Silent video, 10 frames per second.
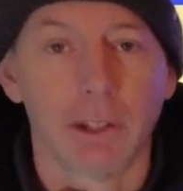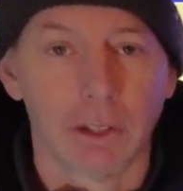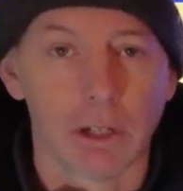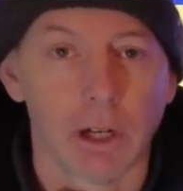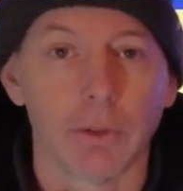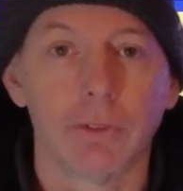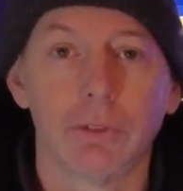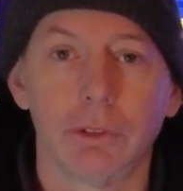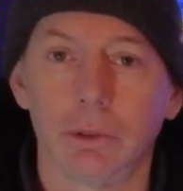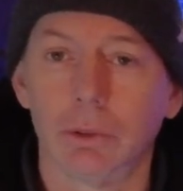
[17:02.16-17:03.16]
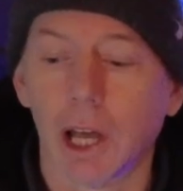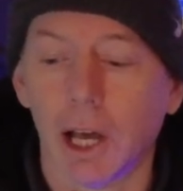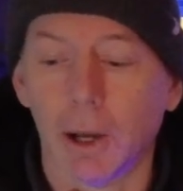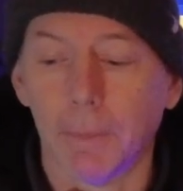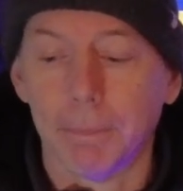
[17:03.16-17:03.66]
and the goggles 2,
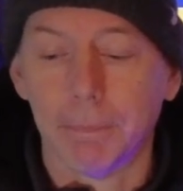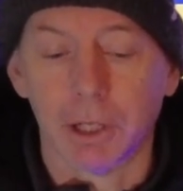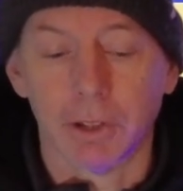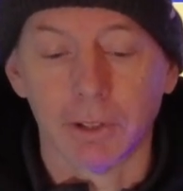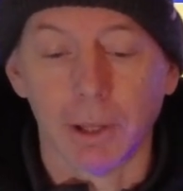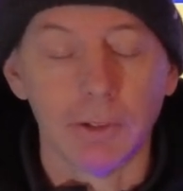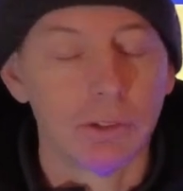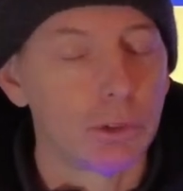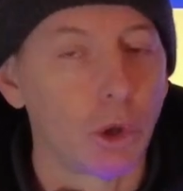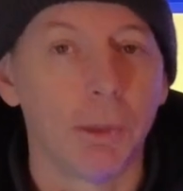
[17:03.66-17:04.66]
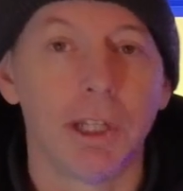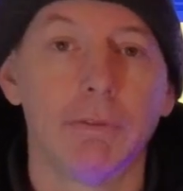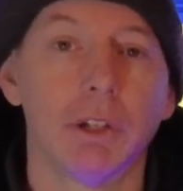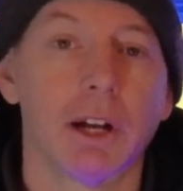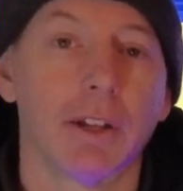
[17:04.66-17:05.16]
um, because so many
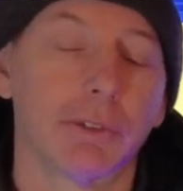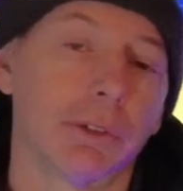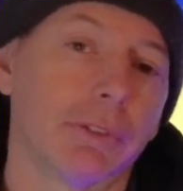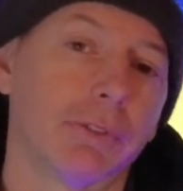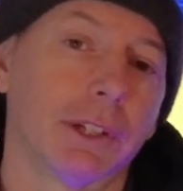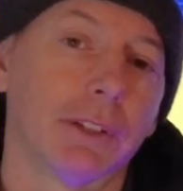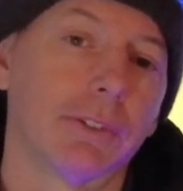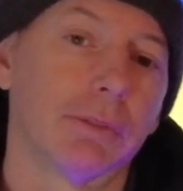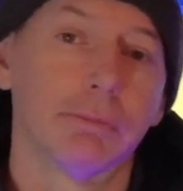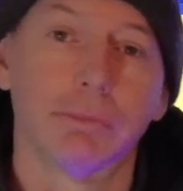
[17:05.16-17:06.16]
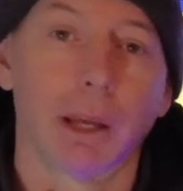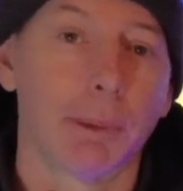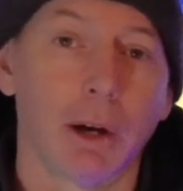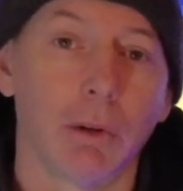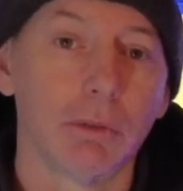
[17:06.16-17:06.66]
of you guys are on the fence
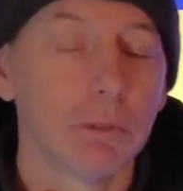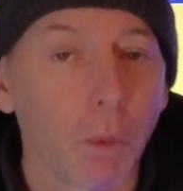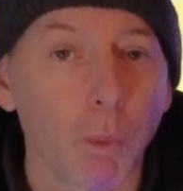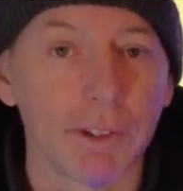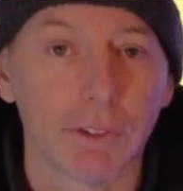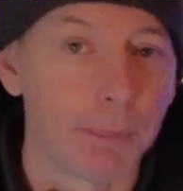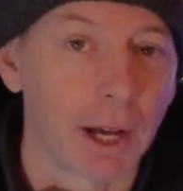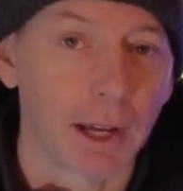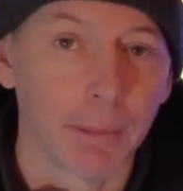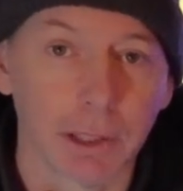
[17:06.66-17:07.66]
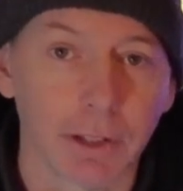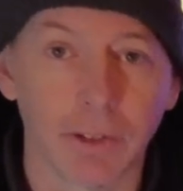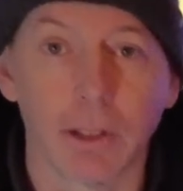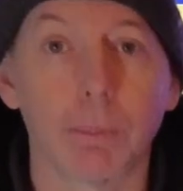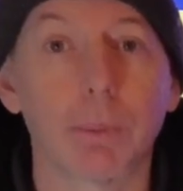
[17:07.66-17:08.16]
about what to buy
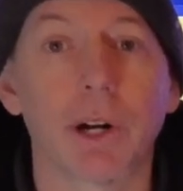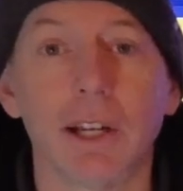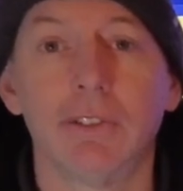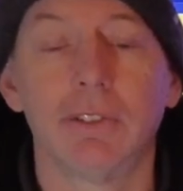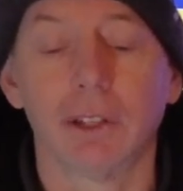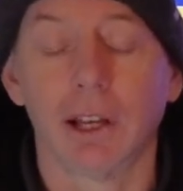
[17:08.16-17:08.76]
because of the price,